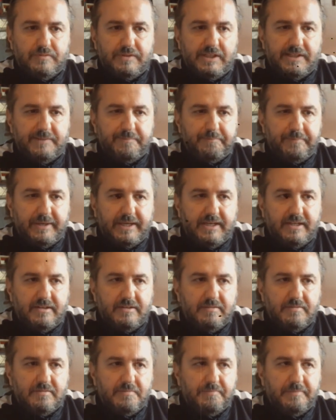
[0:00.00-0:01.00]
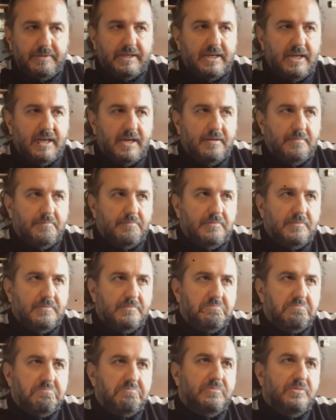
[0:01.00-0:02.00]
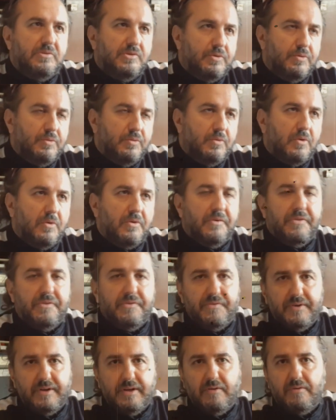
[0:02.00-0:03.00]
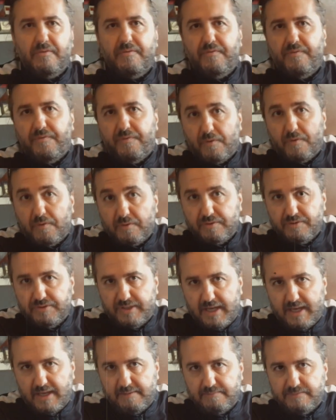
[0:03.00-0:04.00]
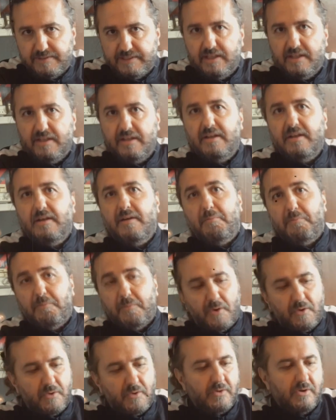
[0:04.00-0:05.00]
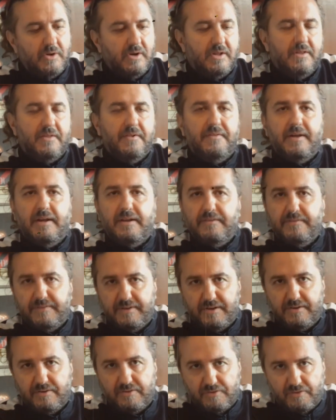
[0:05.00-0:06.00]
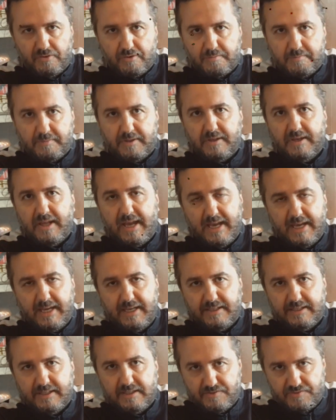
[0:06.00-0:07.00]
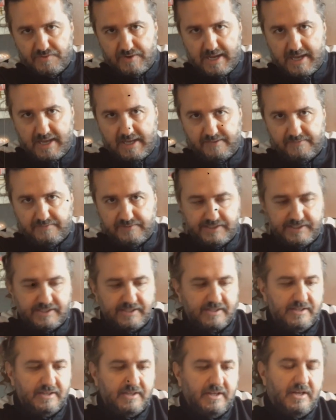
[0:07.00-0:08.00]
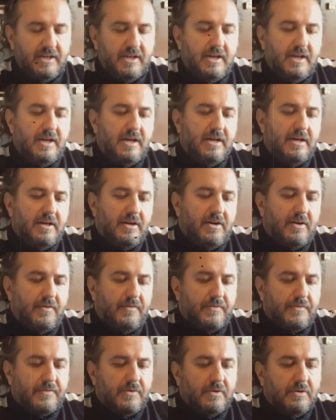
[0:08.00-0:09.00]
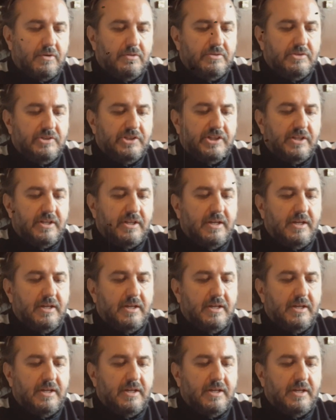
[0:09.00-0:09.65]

speed became 2 or 3 or 4 times more than the normal SATA drives. Of course,